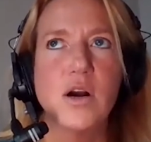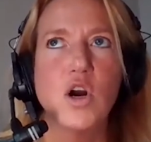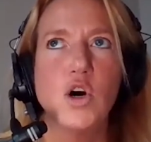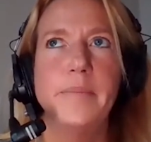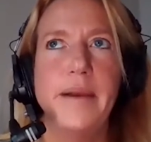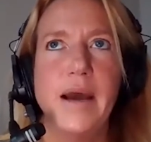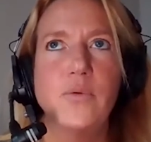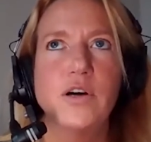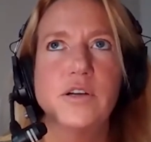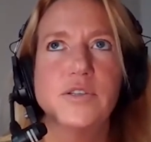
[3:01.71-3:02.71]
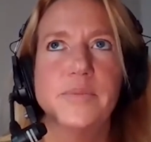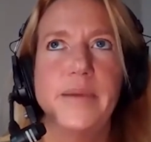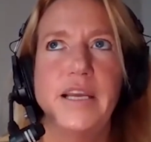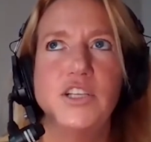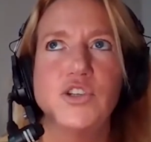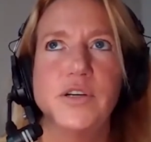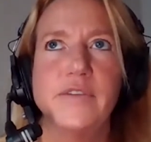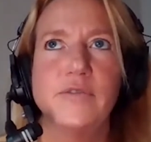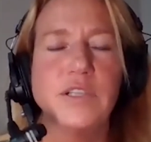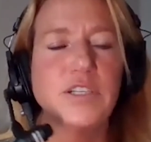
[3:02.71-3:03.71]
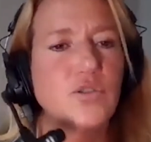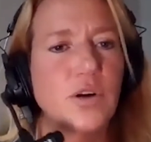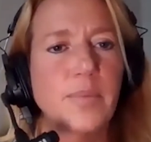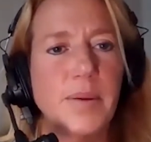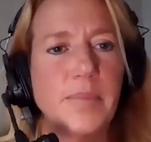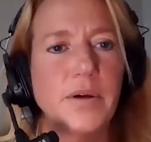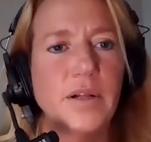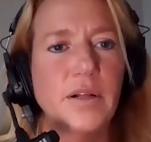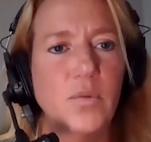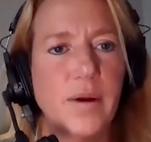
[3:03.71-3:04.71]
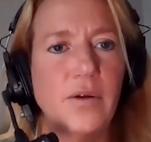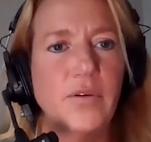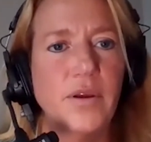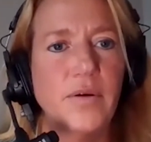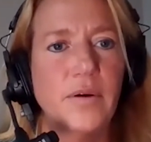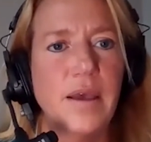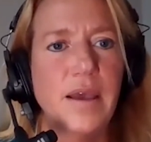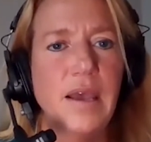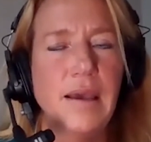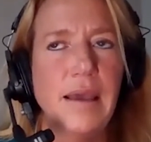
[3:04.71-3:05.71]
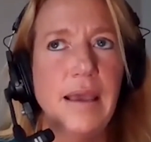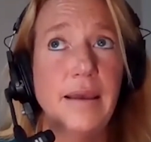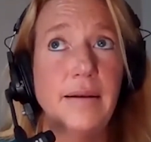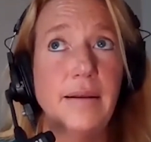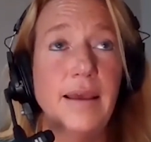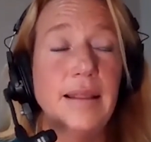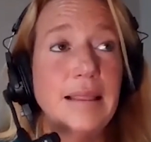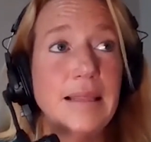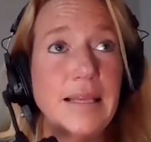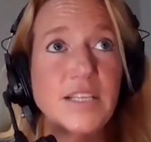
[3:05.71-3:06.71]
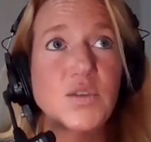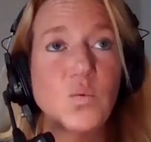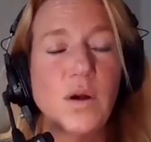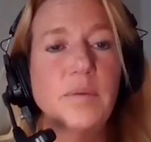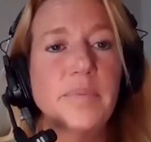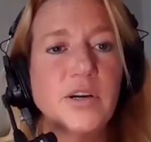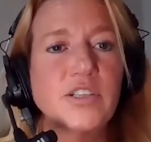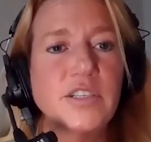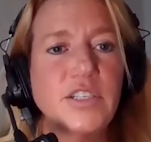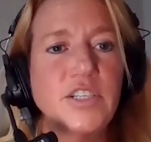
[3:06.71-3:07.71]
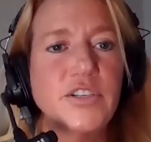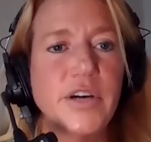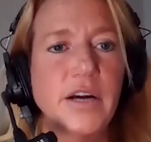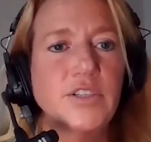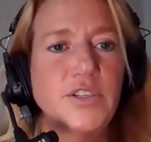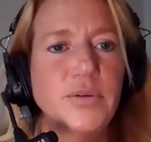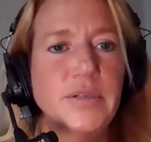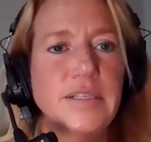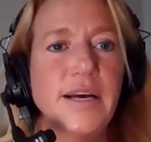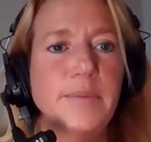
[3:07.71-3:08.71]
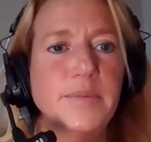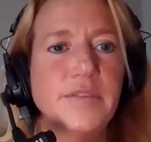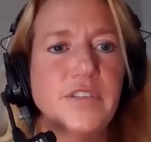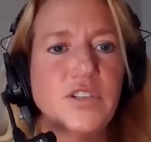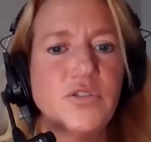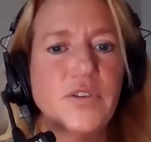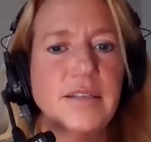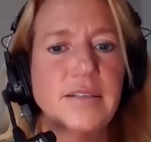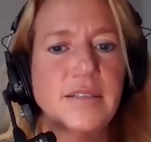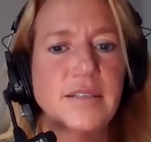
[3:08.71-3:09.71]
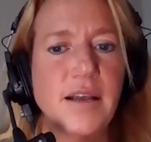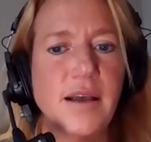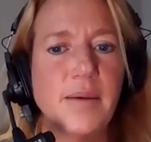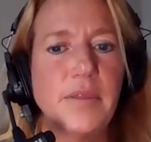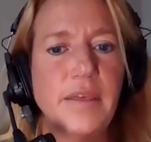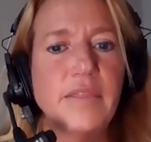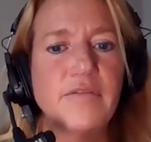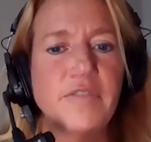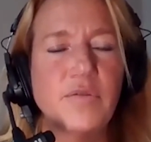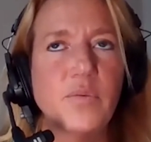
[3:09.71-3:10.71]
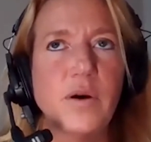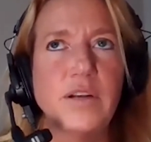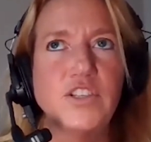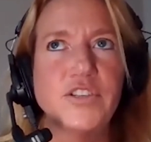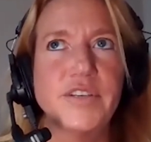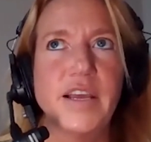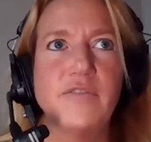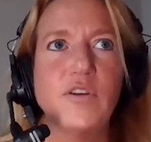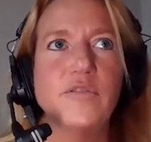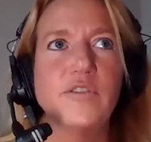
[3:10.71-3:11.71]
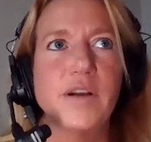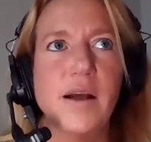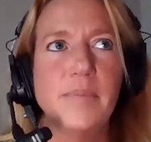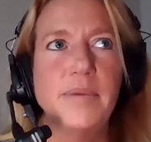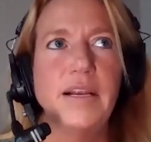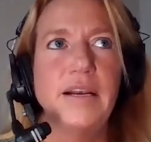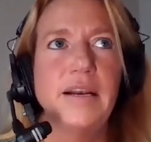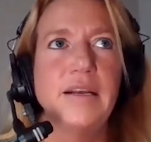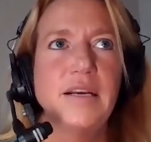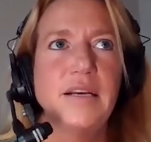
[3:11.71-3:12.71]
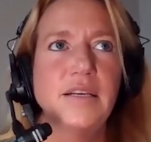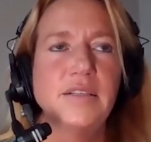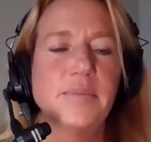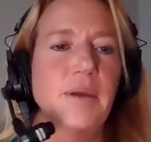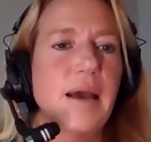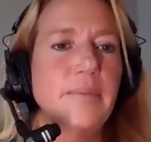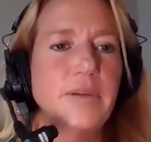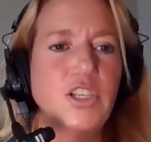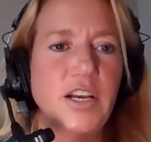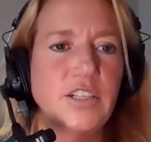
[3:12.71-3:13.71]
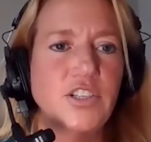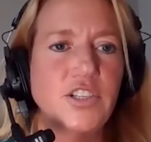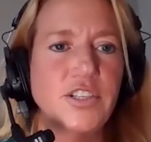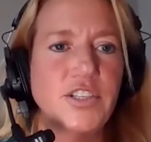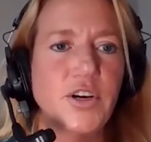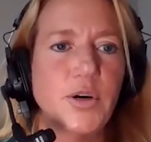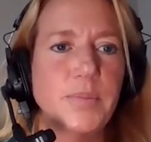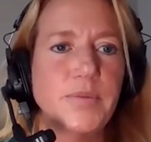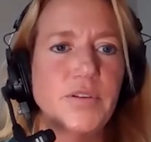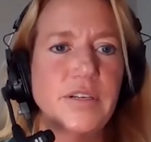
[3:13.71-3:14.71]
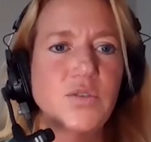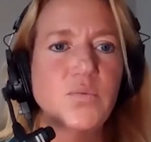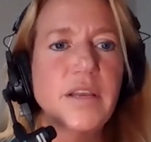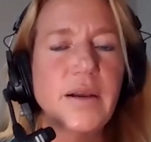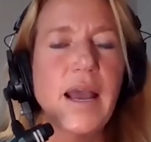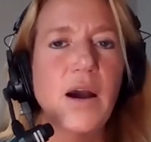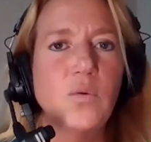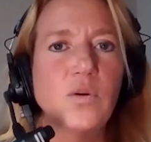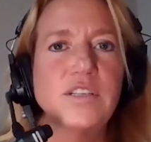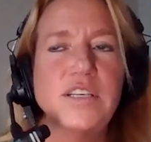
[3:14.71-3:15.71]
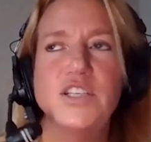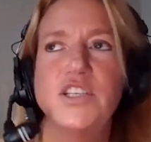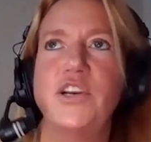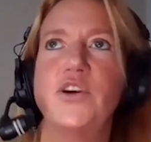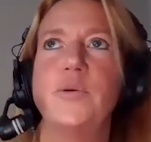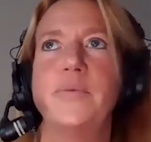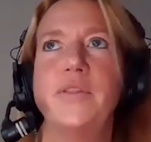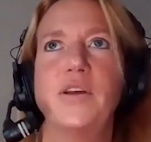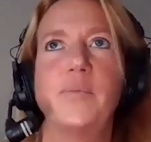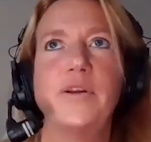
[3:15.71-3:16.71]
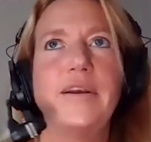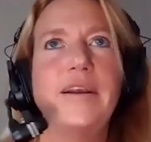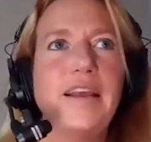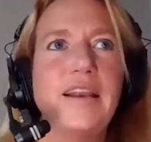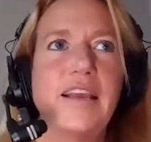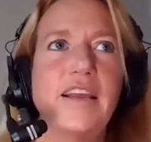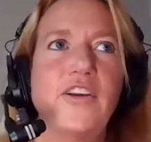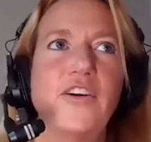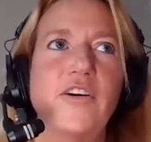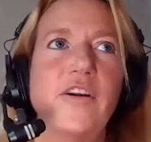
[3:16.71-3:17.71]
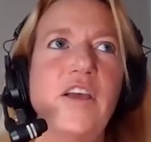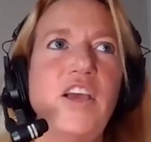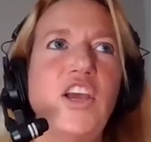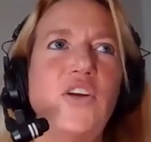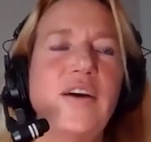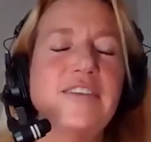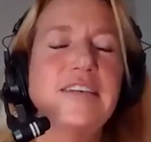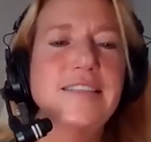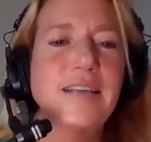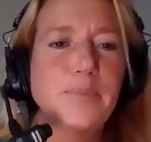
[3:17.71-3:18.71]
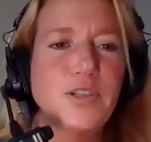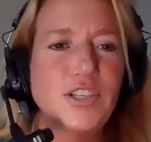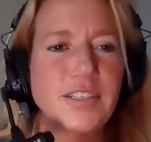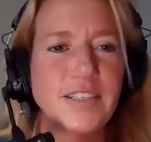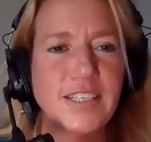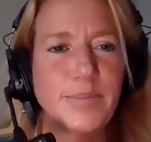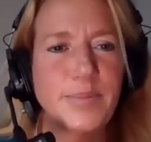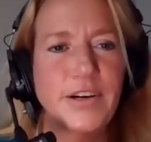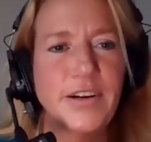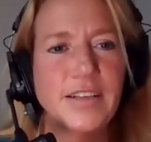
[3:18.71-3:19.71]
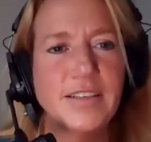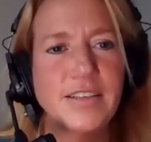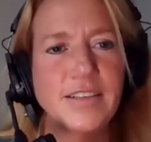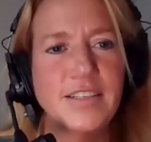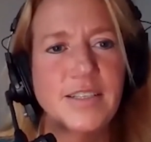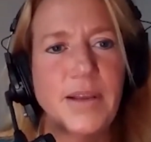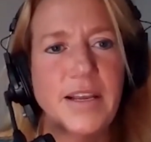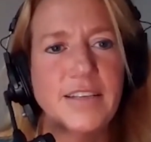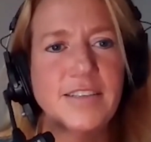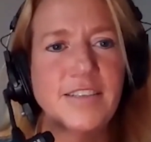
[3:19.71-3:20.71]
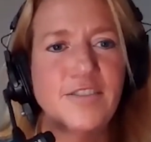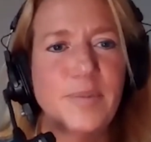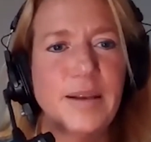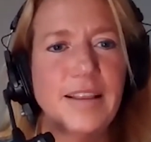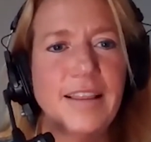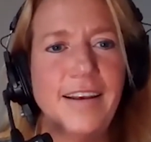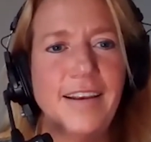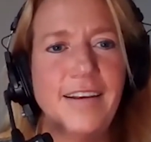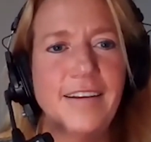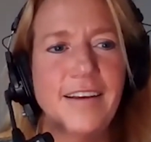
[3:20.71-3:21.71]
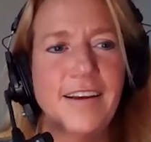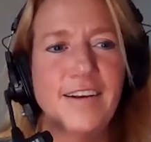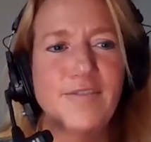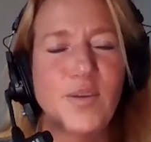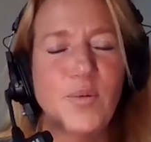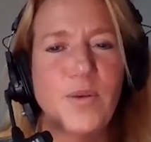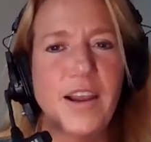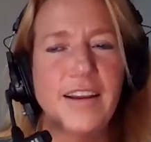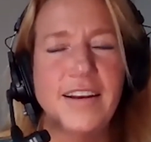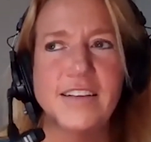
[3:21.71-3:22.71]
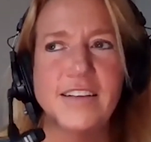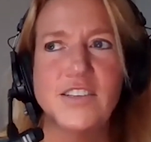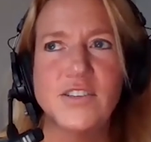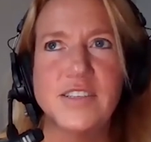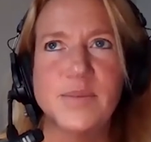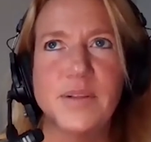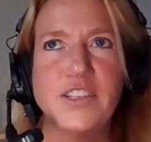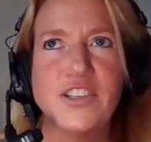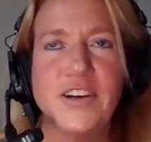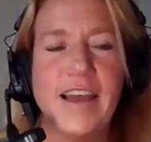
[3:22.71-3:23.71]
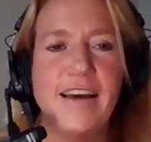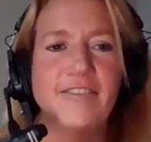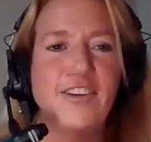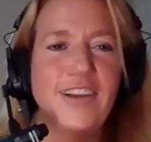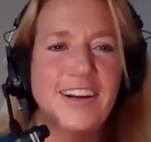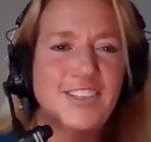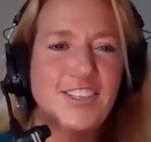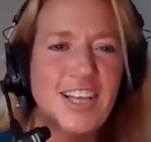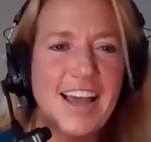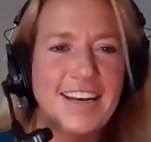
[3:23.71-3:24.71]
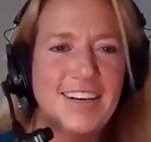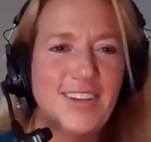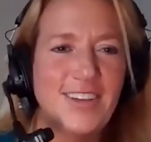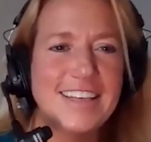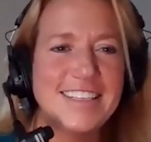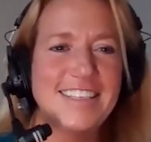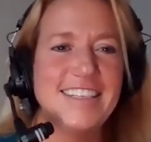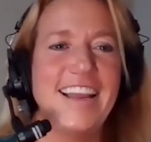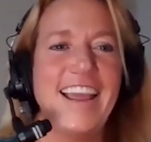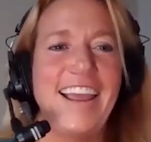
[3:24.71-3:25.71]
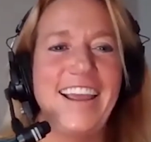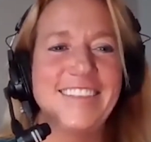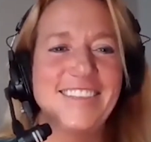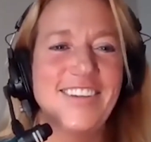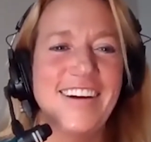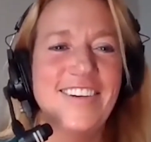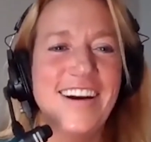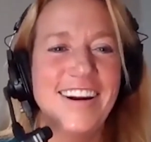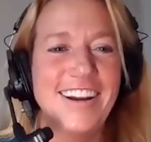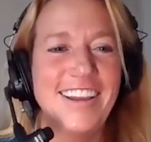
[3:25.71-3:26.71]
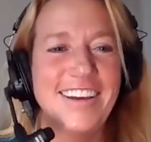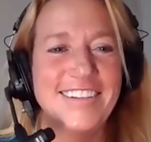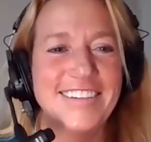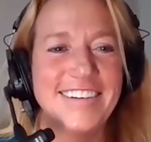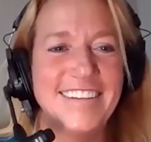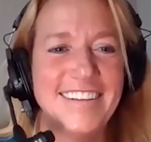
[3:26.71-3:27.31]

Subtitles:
hope network. So making sure you have really strong people around you and at least one person to talk to in times of distress. And then the fifth one is just kind of overcoming some common challenges to hope. So that's really how we're teaching hope in the community. And again, you have exceptional experience in this space. You've been leading kind of the way in it. So it's a pleasure to have you here chatting with us today. So how are you?